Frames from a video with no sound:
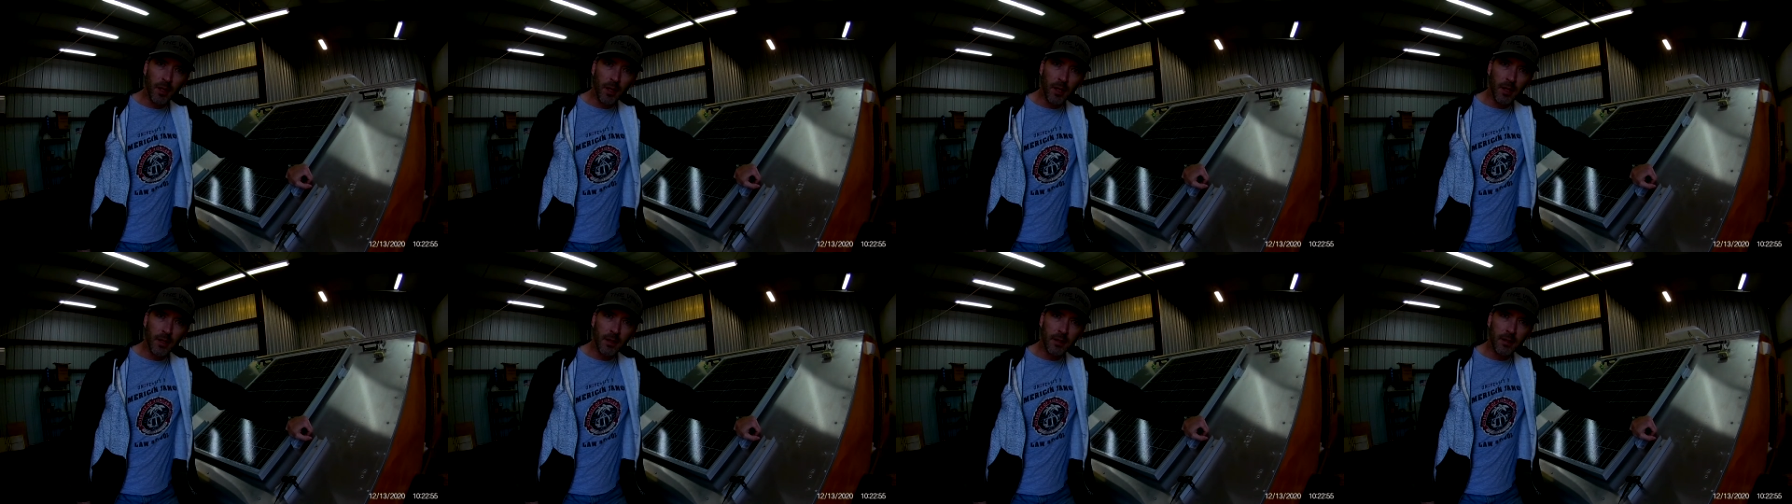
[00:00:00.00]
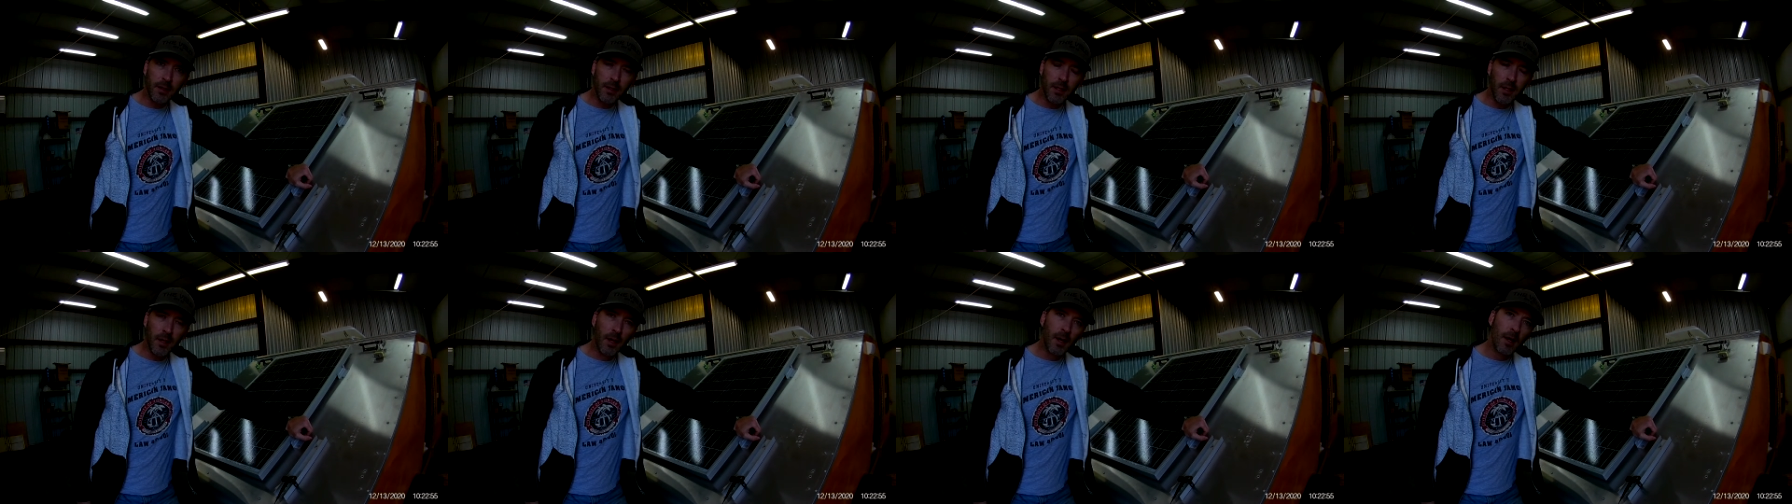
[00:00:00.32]
plugs
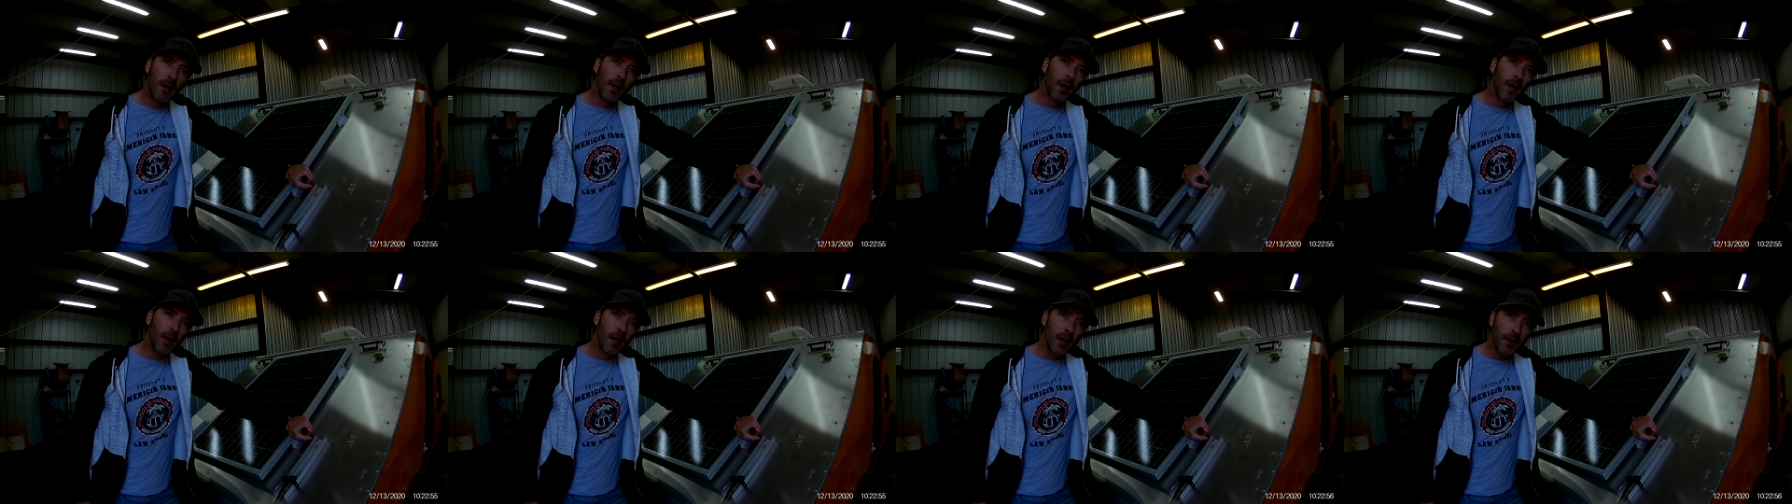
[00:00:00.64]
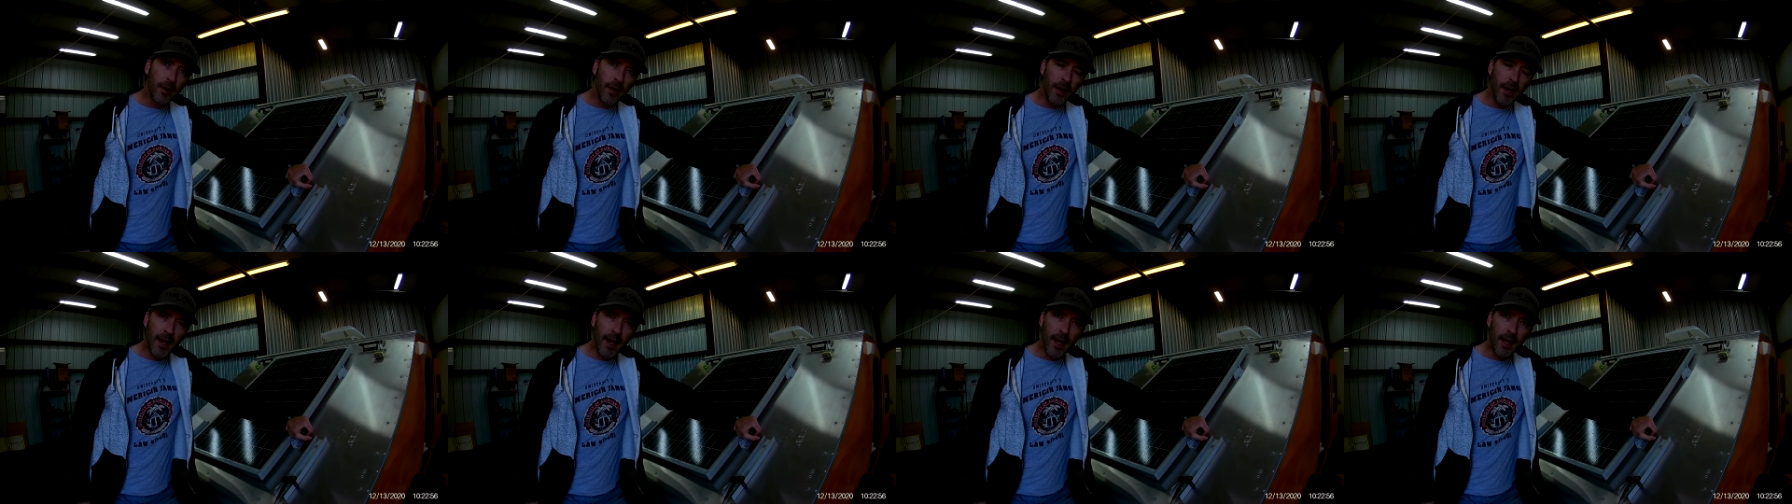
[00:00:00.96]
uh,
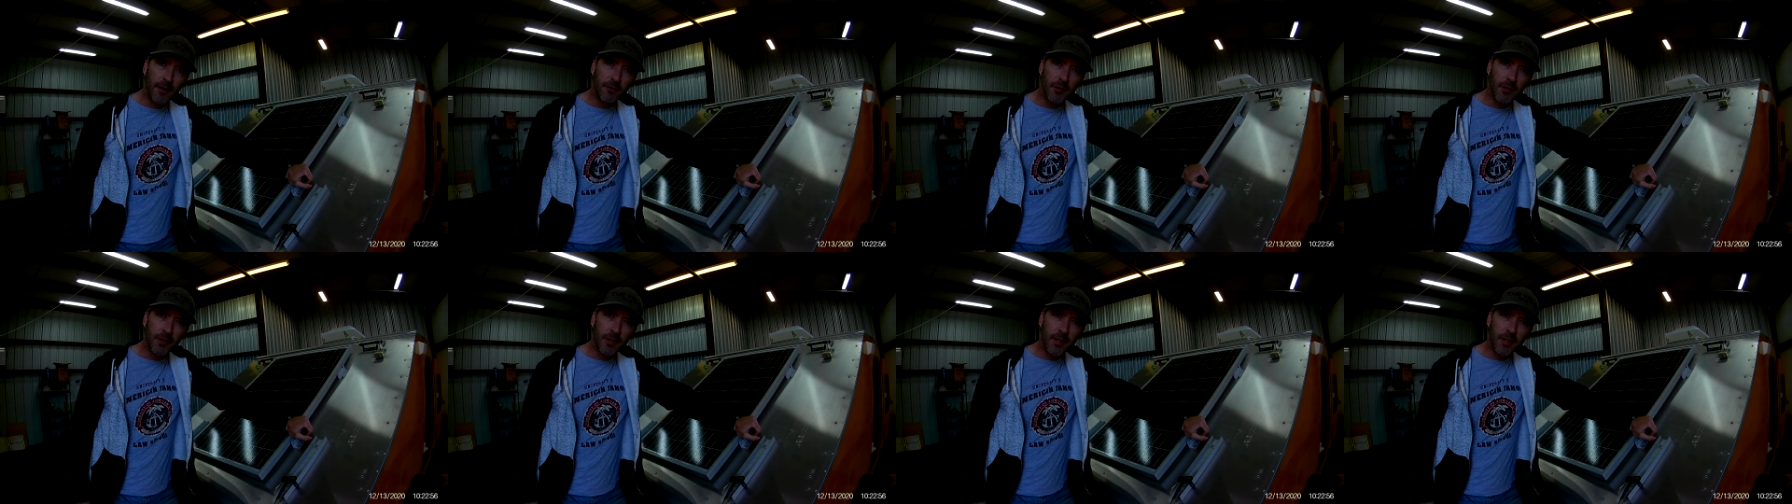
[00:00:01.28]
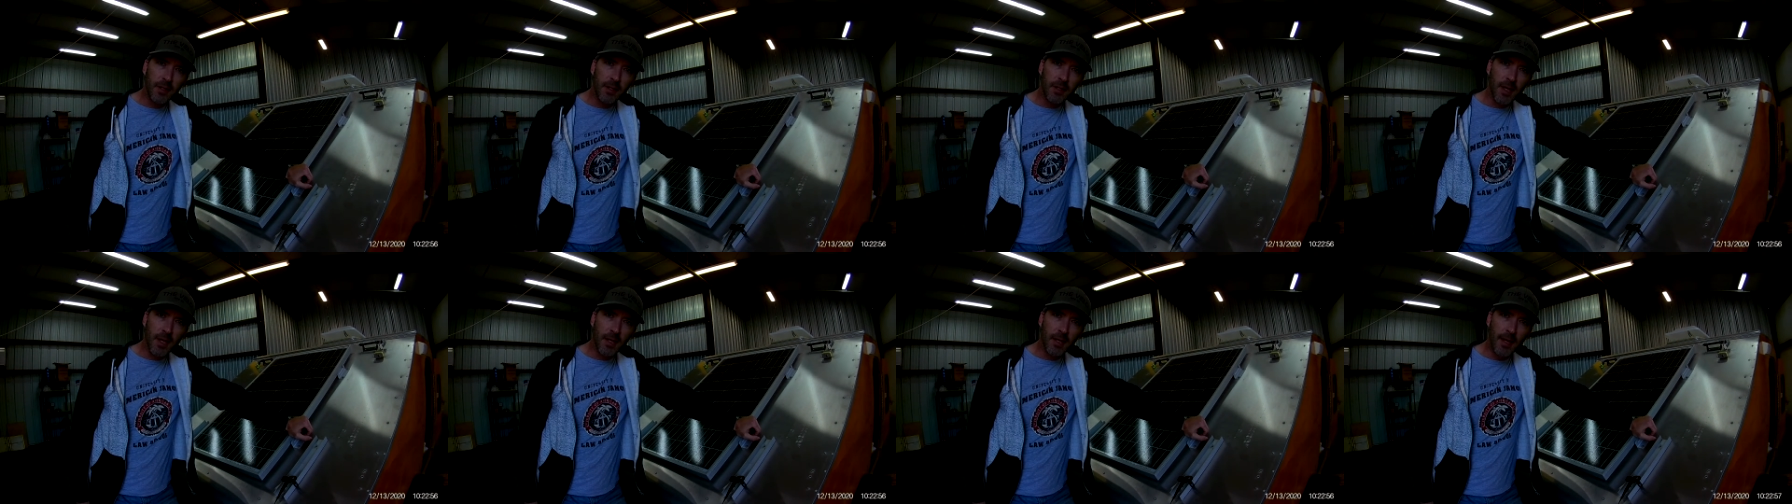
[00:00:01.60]
that I have just
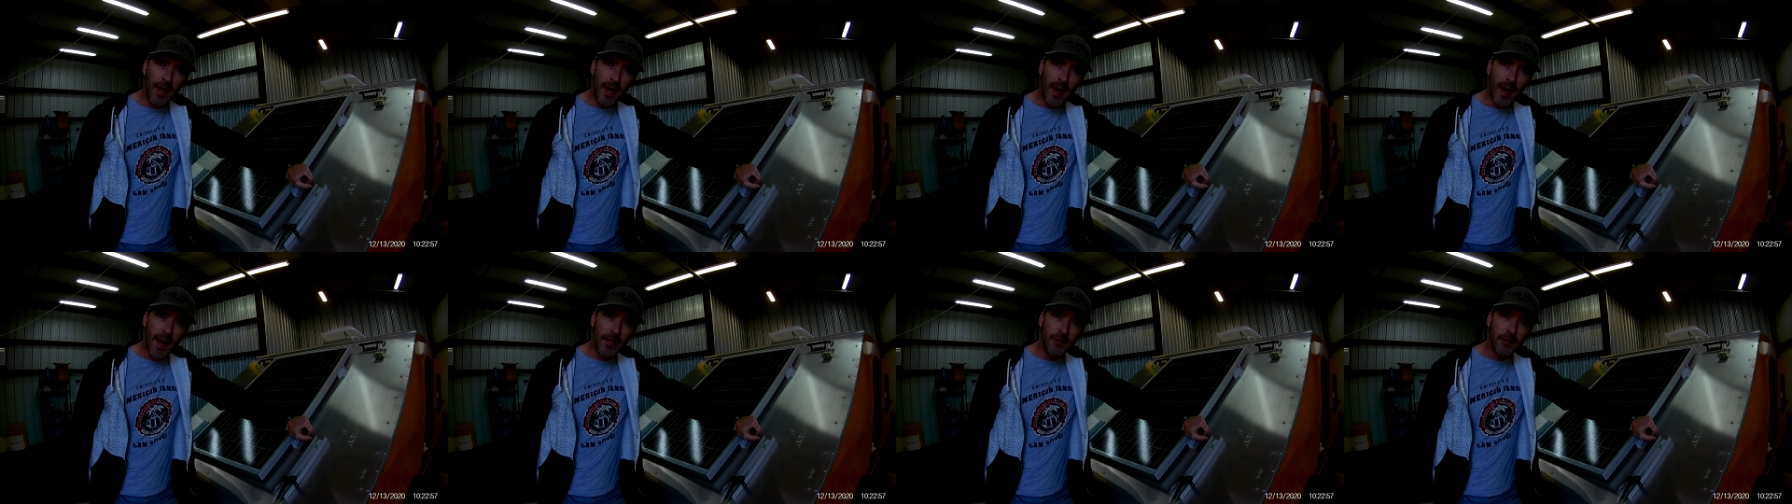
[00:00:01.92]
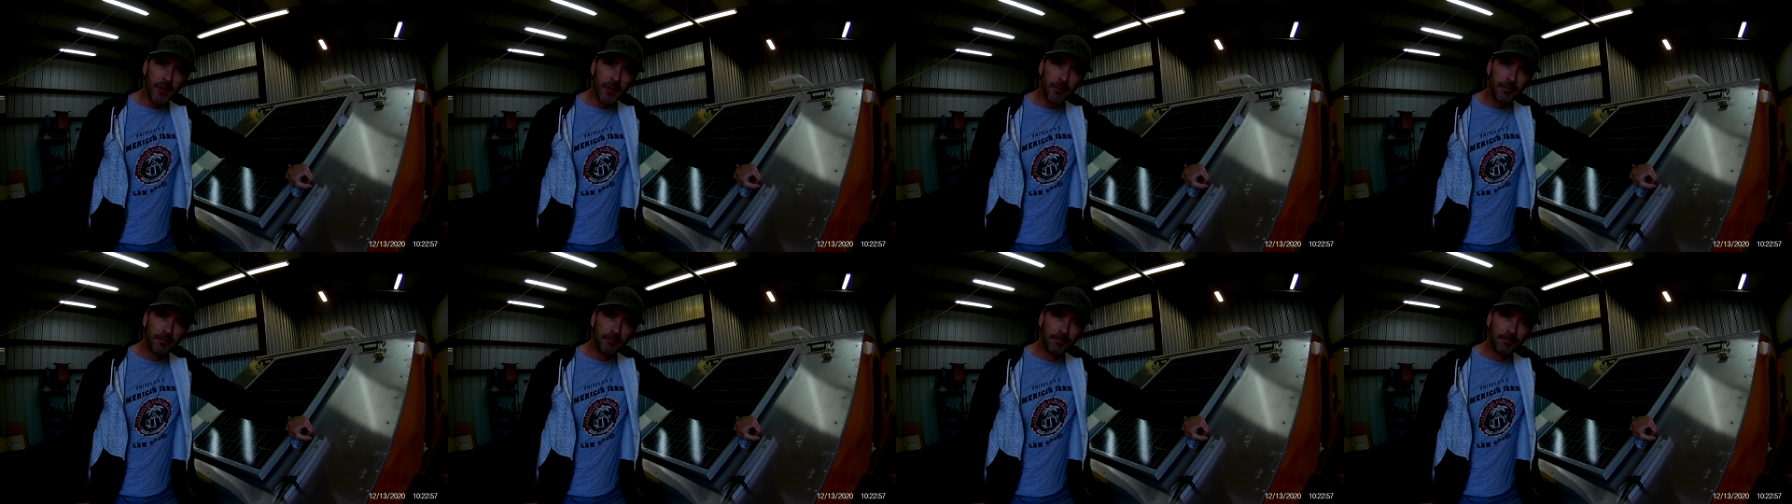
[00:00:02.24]
inside the hatch.